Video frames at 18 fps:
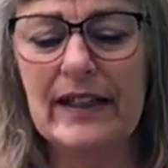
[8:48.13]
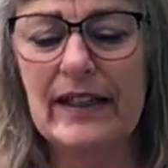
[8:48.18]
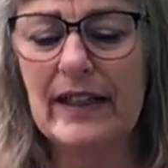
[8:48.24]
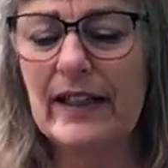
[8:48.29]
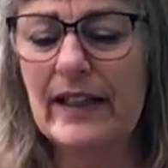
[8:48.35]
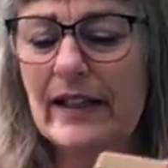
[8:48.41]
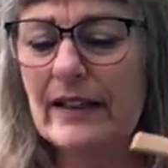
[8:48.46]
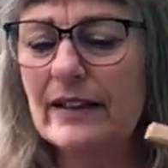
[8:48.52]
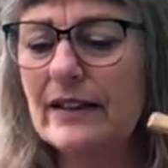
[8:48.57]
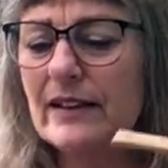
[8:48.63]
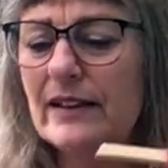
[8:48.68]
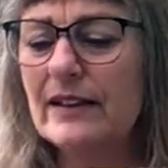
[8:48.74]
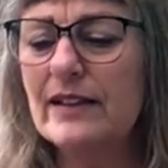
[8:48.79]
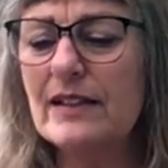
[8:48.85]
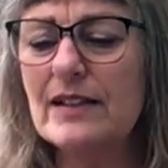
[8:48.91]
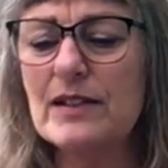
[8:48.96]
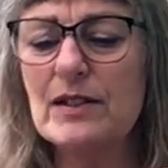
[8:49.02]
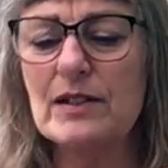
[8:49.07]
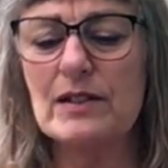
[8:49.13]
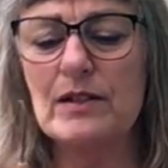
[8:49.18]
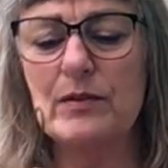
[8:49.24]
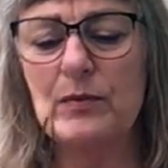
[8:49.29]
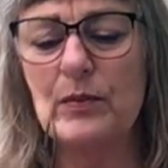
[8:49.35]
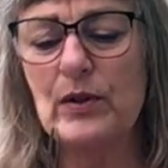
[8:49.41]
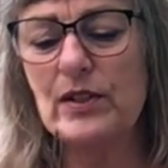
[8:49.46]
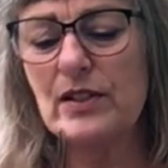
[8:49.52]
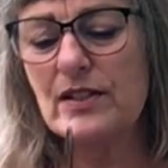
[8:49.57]
and this
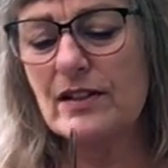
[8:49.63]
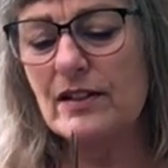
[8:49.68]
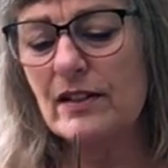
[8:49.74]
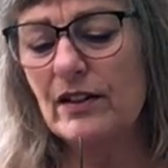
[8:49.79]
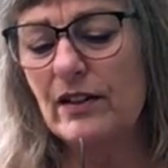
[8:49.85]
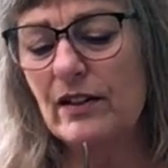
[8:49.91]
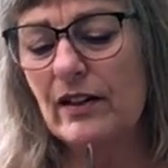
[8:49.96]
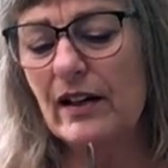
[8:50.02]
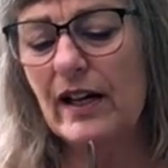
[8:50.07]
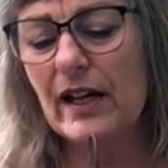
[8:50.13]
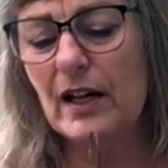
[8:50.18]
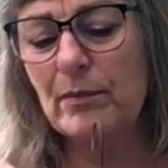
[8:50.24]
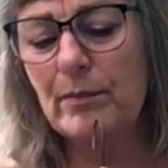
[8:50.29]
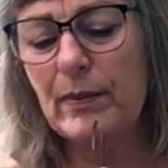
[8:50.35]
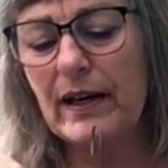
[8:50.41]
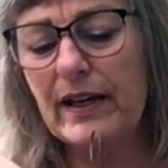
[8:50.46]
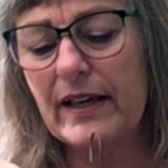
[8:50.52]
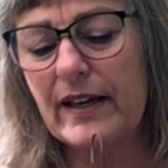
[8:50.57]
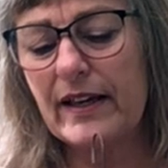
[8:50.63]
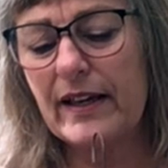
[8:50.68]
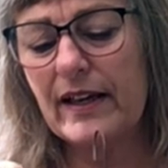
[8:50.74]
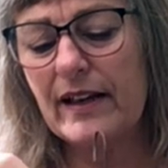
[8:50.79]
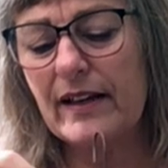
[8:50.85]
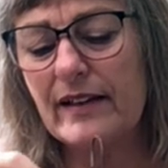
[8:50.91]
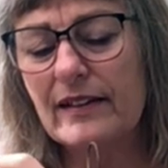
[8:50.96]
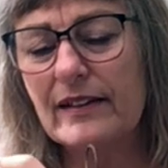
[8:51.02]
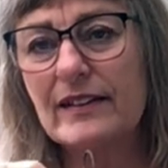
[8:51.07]
was
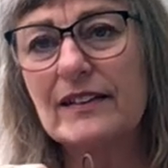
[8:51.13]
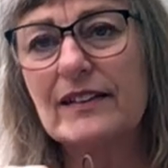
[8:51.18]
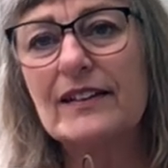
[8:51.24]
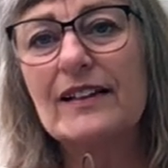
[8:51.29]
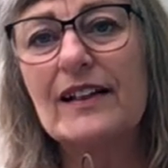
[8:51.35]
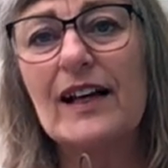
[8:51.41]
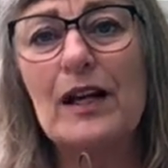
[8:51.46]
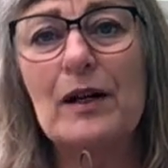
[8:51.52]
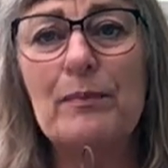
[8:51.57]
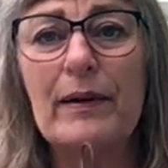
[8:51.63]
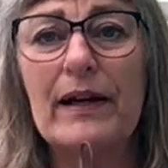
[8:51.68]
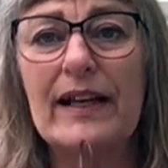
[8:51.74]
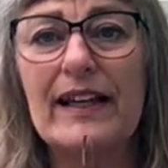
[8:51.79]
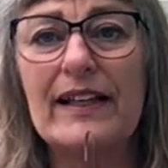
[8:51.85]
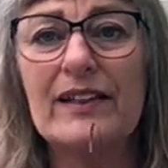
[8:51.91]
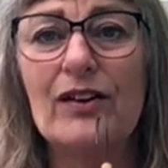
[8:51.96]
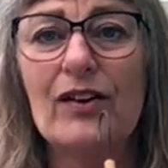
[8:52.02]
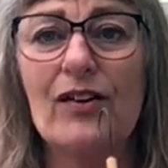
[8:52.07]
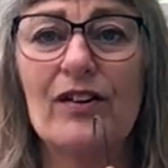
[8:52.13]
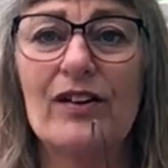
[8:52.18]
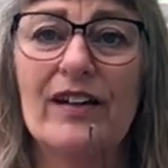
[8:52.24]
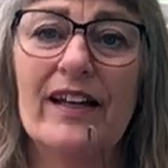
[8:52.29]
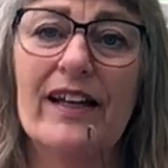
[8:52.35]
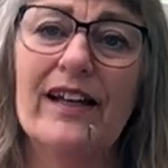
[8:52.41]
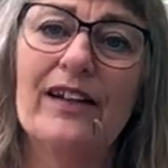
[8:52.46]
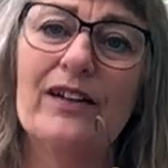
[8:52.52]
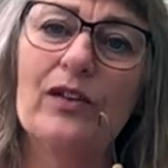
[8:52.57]
alpaca
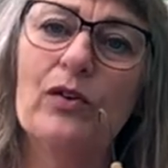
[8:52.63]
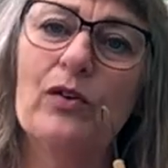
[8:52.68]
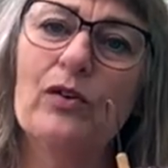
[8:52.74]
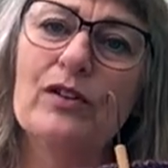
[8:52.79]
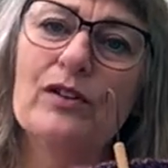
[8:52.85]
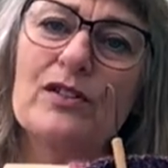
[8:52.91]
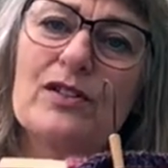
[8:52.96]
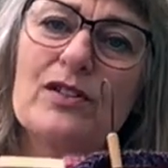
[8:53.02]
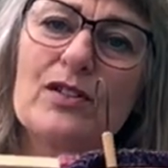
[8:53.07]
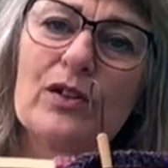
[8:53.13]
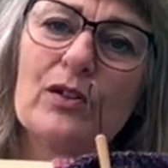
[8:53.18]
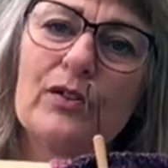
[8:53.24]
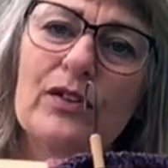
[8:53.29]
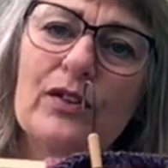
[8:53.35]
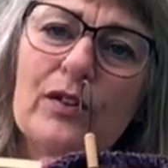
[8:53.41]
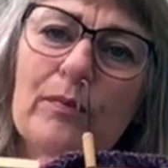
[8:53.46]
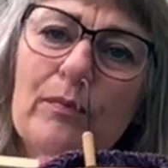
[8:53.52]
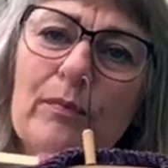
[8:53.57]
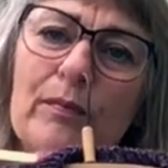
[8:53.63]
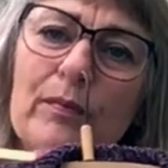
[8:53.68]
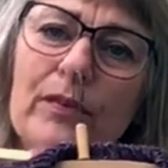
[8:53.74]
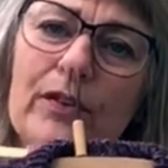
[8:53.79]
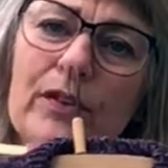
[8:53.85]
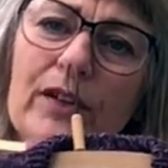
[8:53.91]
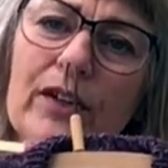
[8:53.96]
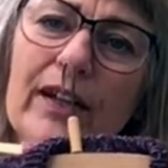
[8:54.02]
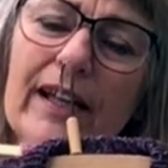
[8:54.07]
yarn, and also
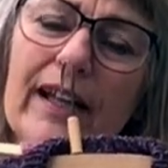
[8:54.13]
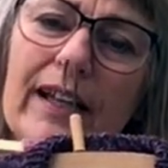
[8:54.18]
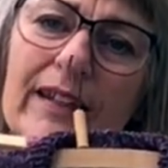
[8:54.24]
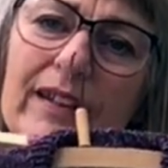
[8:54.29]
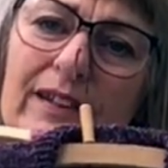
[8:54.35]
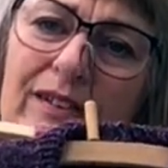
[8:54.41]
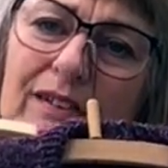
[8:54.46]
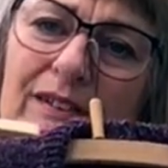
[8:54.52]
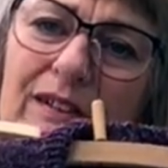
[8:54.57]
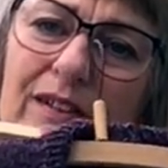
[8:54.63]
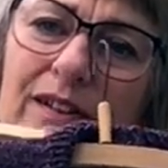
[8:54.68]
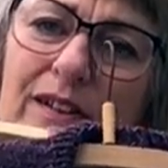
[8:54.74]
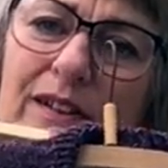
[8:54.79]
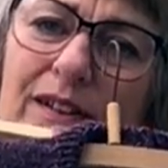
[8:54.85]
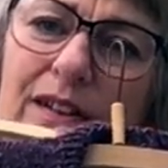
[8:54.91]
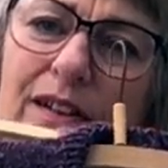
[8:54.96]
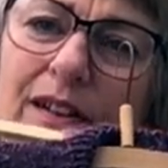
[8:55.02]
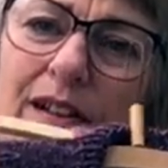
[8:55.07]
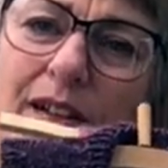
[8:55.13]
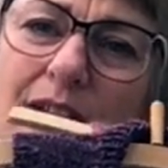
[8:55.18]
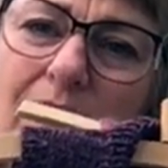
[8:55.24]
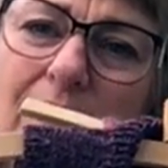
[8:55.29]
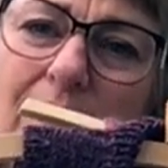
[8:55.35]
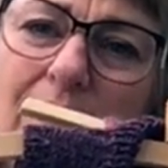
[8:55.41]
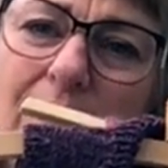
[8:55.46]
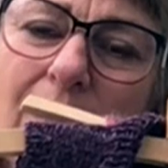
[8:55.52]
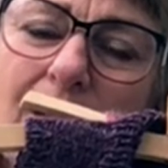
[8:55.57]
the lighter
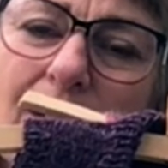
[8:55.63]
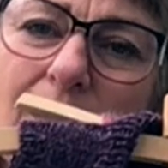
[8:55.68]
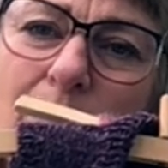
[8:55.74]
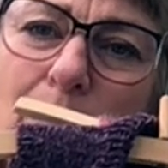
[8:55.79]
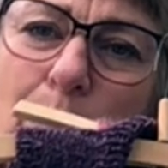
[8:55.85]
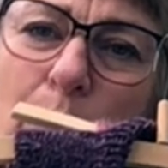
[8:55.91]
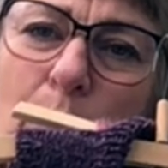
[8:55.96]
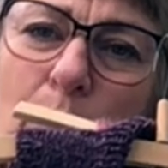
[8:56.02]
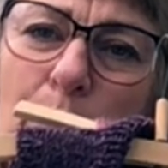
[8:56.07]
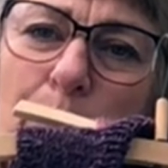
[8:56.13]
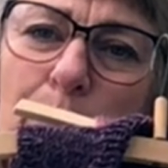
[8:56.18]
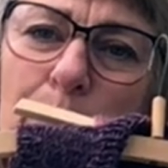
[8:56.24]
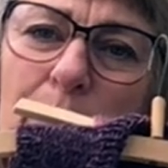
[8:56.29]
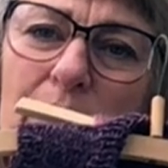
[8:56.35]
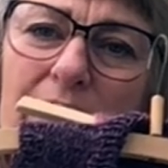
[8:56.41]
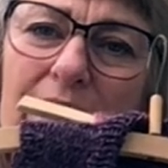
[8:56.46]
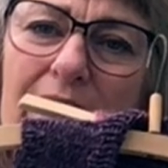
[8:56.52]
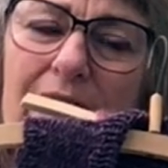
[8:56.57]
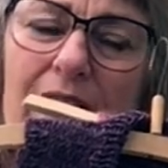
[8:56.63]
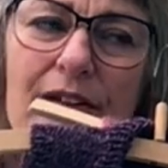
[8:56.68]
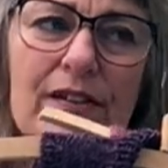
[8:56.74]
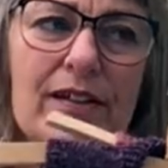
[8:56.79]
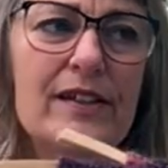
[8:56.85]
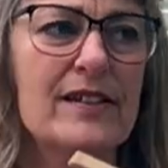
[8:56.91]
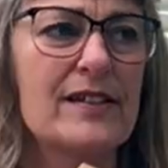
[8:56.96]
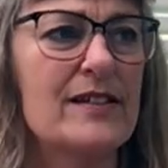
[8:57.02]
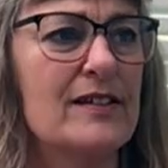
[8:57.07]
purple here
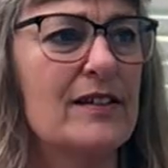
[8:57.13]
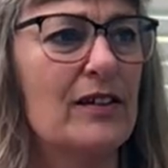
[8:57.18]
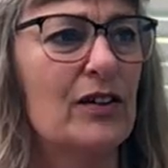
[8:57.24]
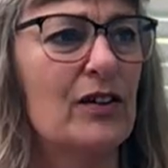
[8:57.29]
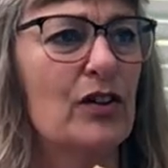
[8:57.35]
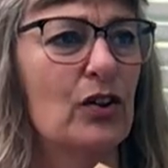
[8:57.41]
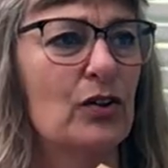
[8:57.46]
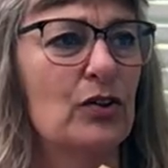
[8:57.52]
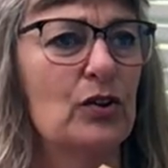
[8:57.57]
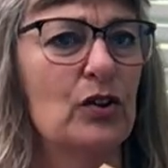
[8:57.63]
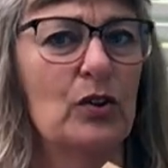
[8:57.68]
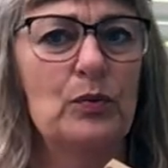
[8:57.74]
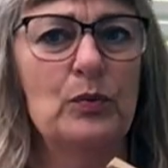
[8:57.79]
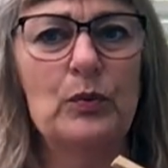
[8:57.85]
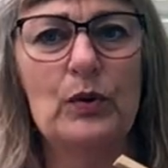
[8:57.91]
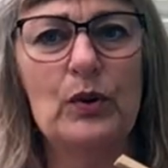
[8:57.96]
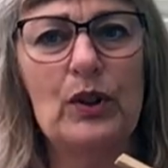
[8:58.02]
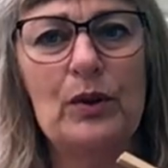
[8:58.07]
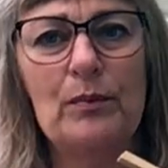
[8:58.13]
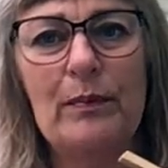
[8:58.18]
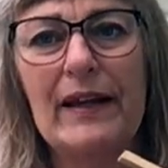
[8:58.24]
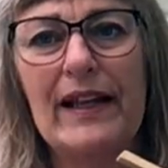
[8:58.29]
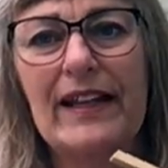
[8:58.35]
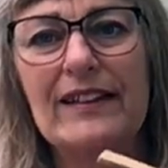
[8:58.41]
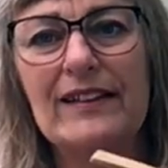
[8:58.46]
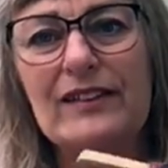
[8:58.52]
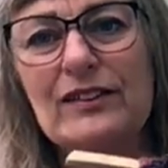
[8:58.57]
is a cotton wool
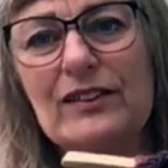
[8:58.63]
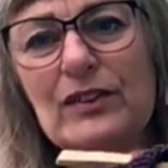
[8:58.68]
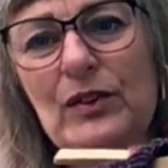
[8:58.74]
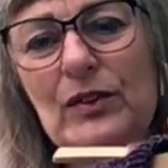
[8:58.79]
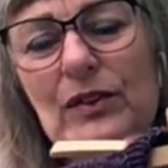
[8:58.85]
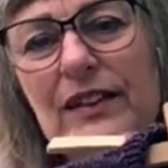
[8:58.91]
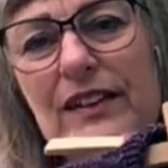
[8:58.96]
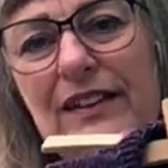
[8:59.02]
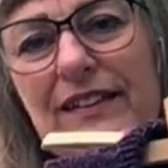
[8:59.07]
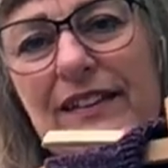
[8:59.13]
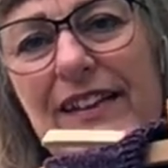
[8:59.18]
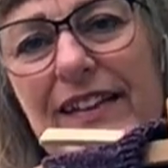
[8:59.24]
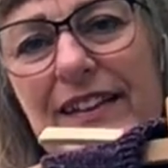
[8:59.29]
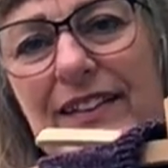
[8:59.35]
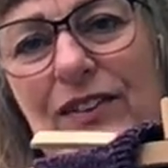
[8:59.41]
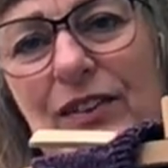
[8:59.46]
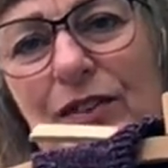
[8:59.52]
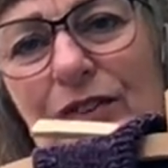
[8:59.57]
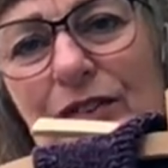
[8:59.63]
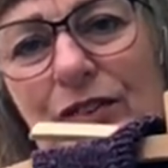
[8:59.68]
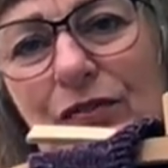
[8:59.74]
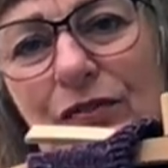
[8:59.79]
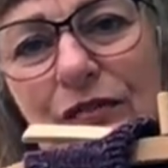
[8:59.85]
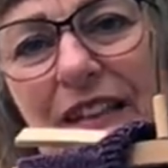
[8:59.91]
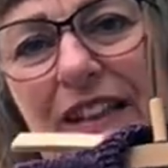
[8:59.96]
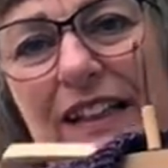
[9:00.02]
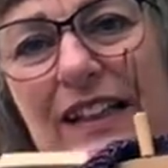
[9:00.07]
blend, so they don't
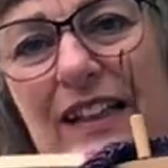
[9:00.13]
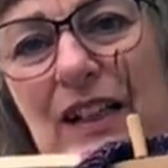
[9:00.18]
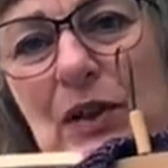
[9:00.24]
feel